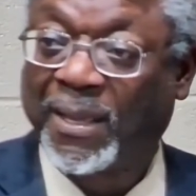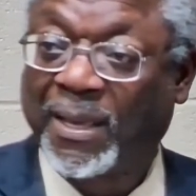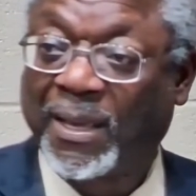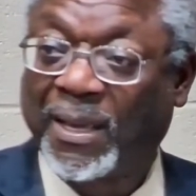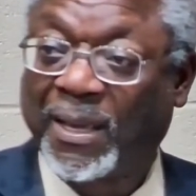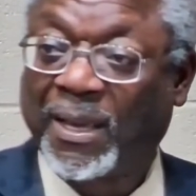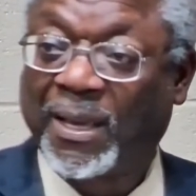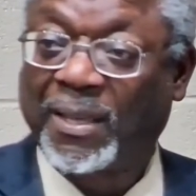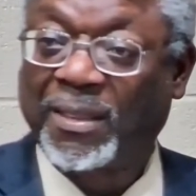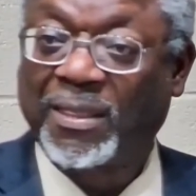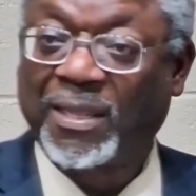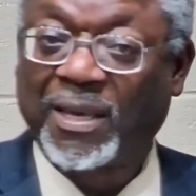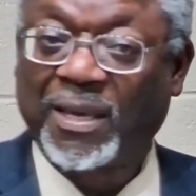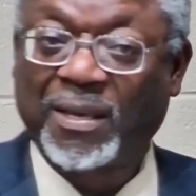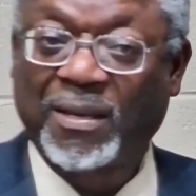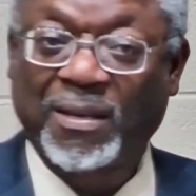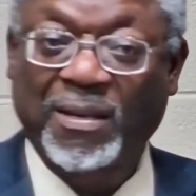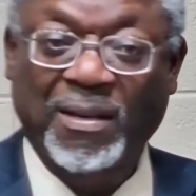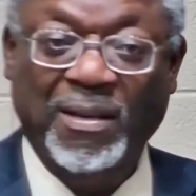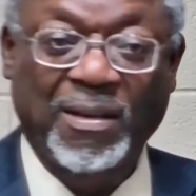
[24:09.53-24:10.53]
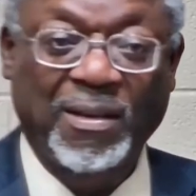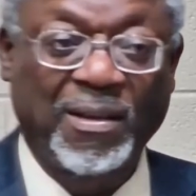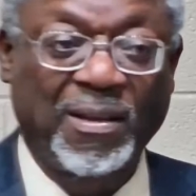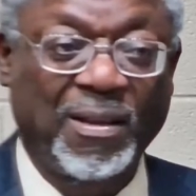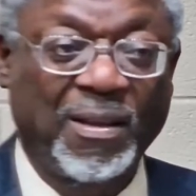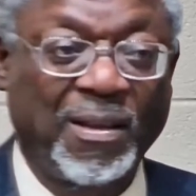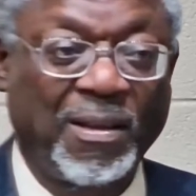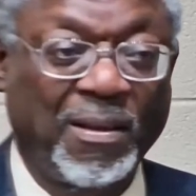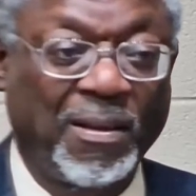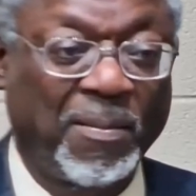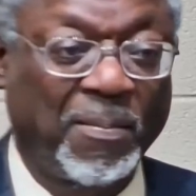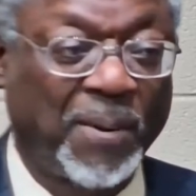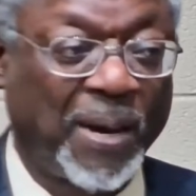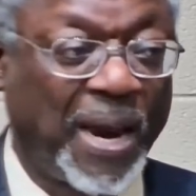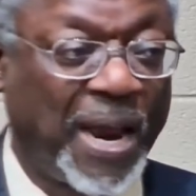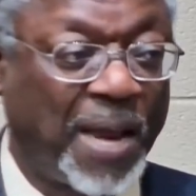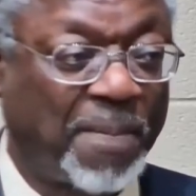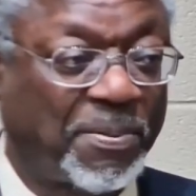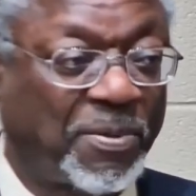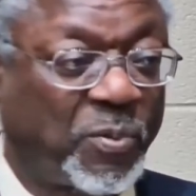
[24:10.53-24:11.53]
And then,
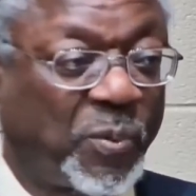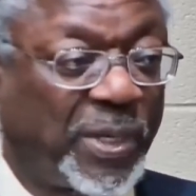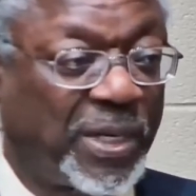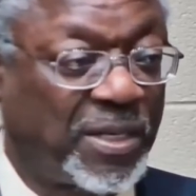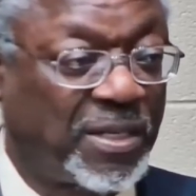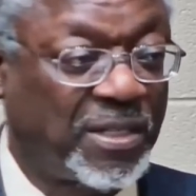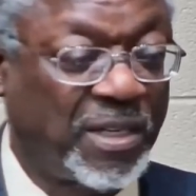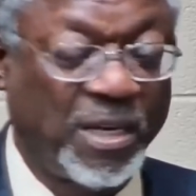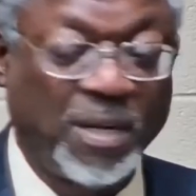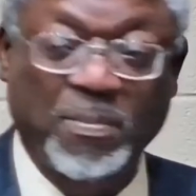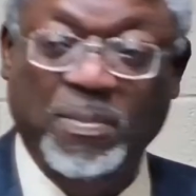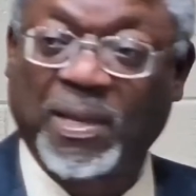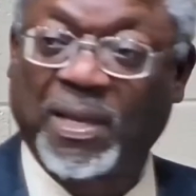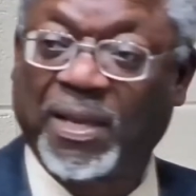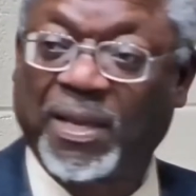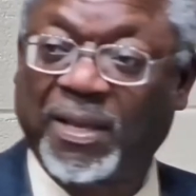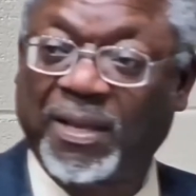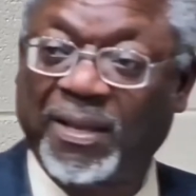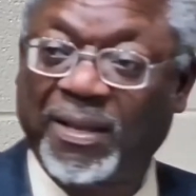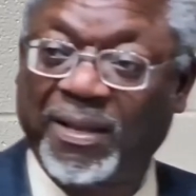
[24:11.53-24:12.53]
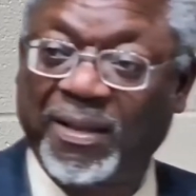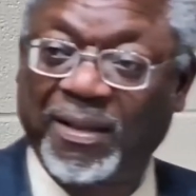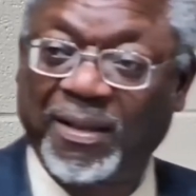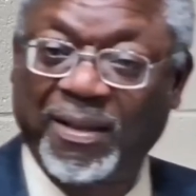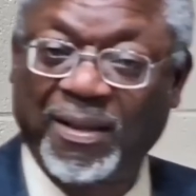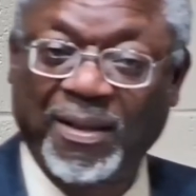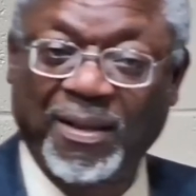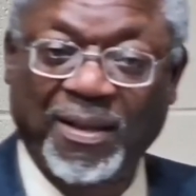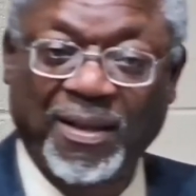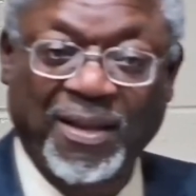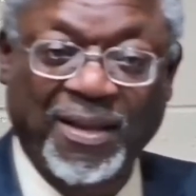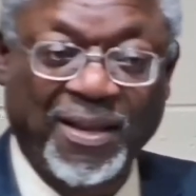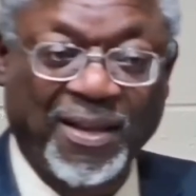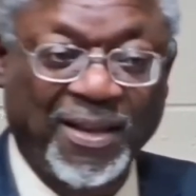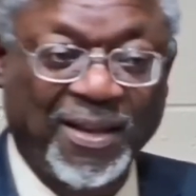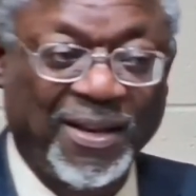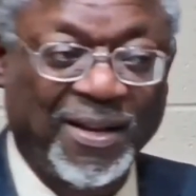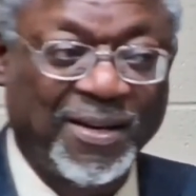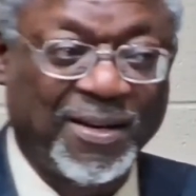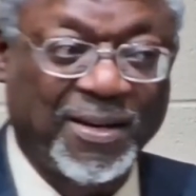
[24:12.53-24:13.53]
perhaps when it seemed that
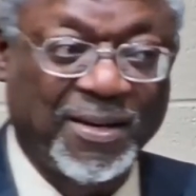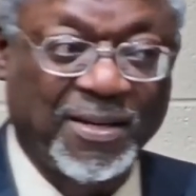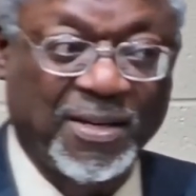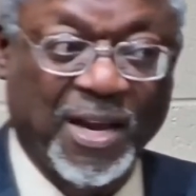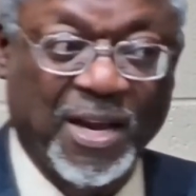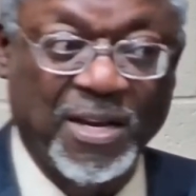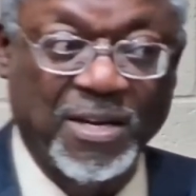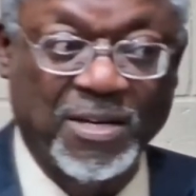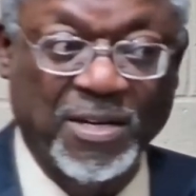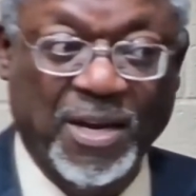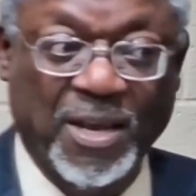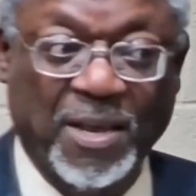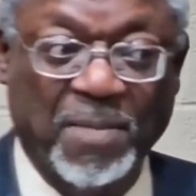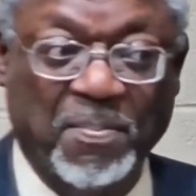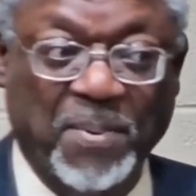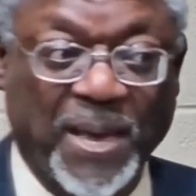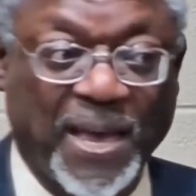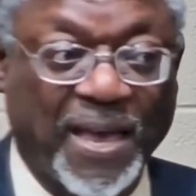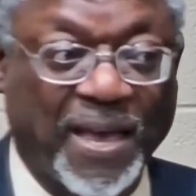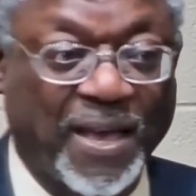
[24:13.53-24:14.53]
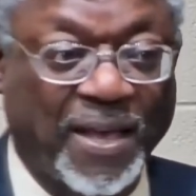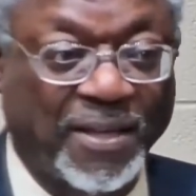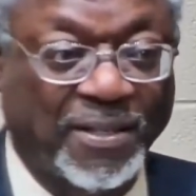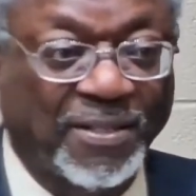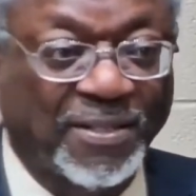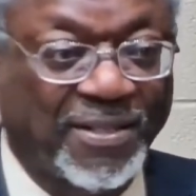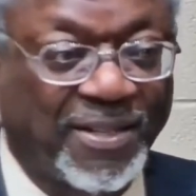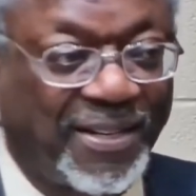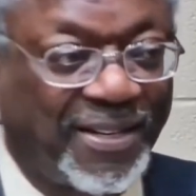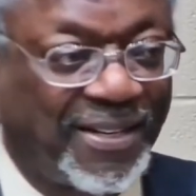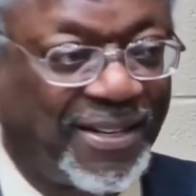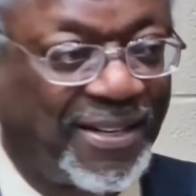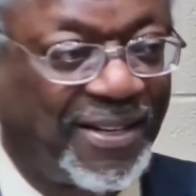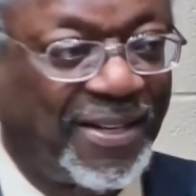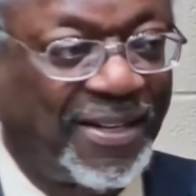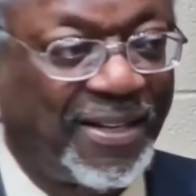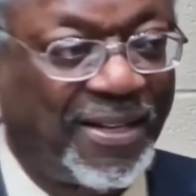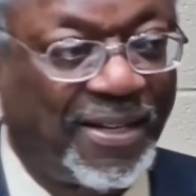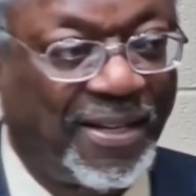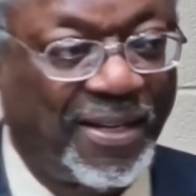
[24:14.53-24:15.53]
the danger had passed,
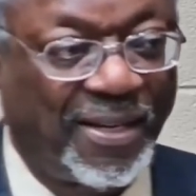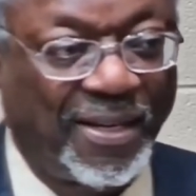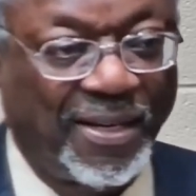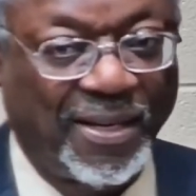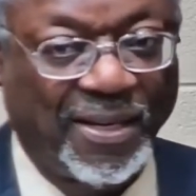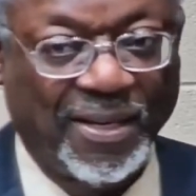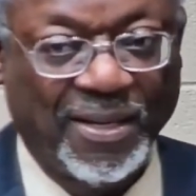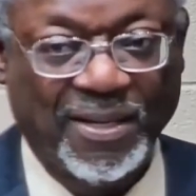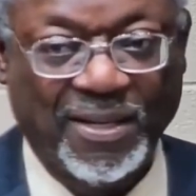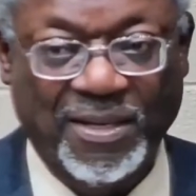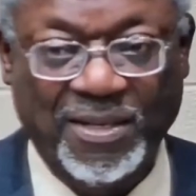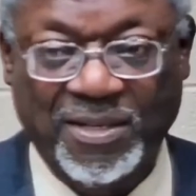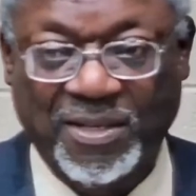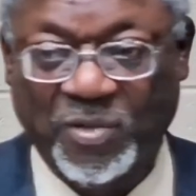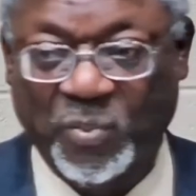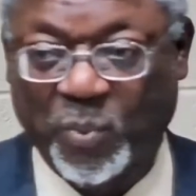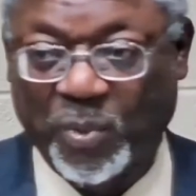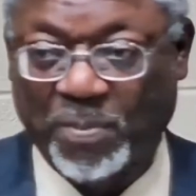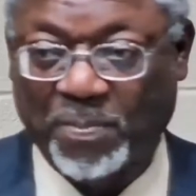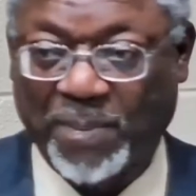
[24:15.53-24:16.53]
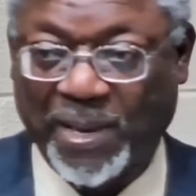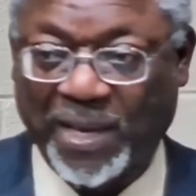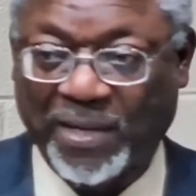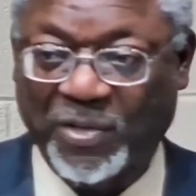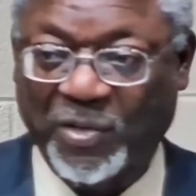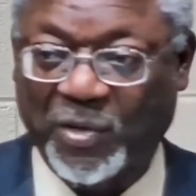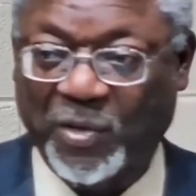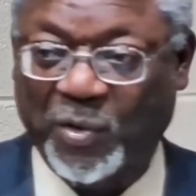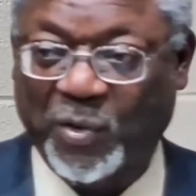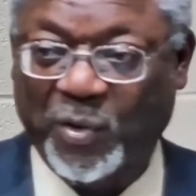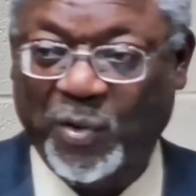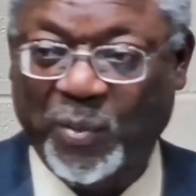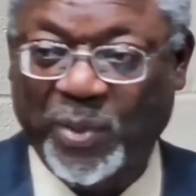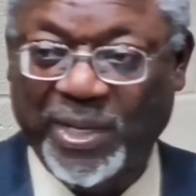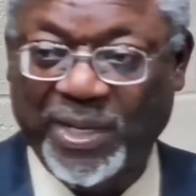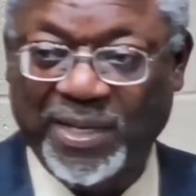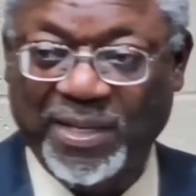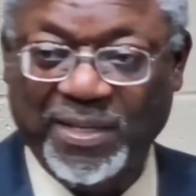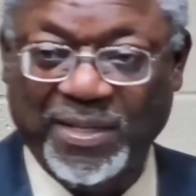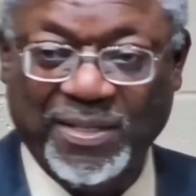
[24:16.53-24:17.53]
they just went back to their old
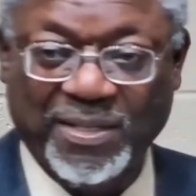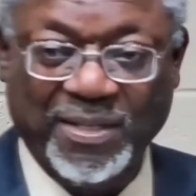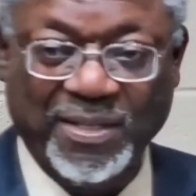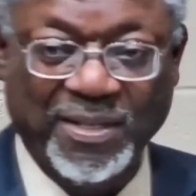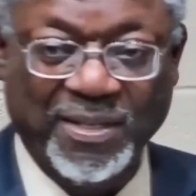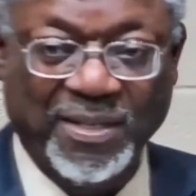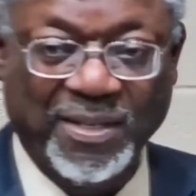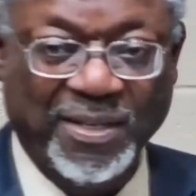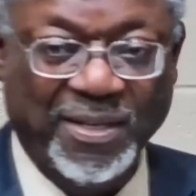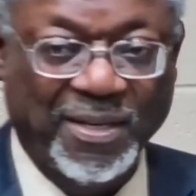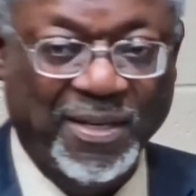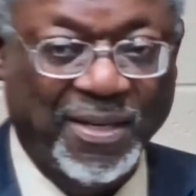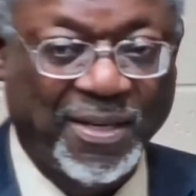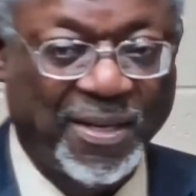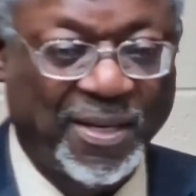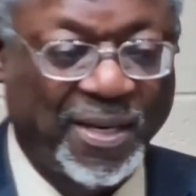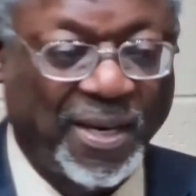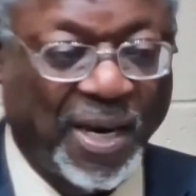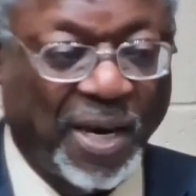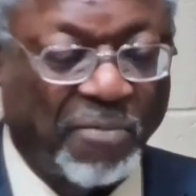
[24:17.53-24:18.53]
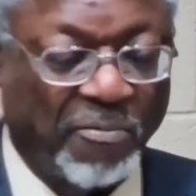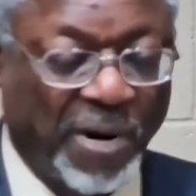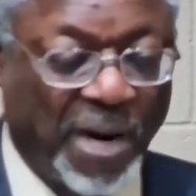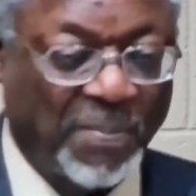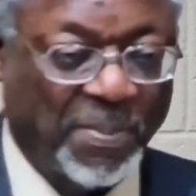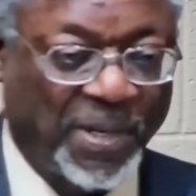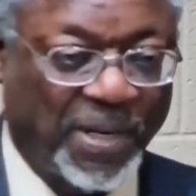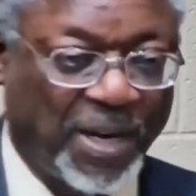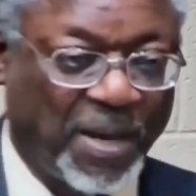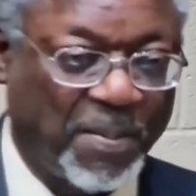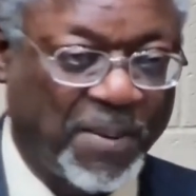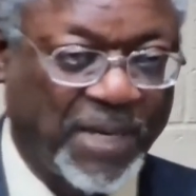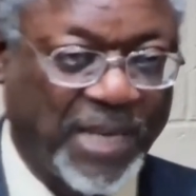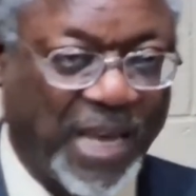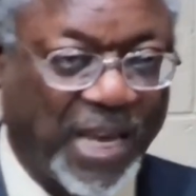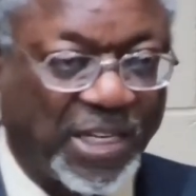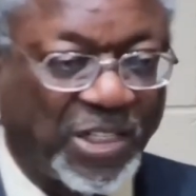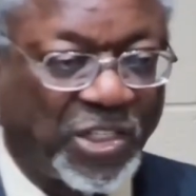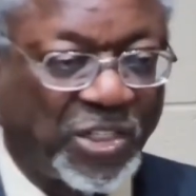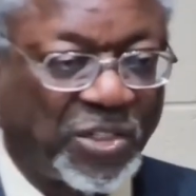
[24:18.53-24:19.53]
ways and ramped it up a
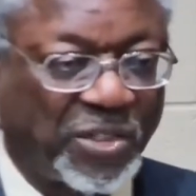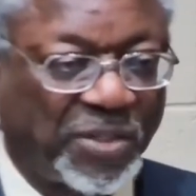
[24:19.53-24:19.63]
notch.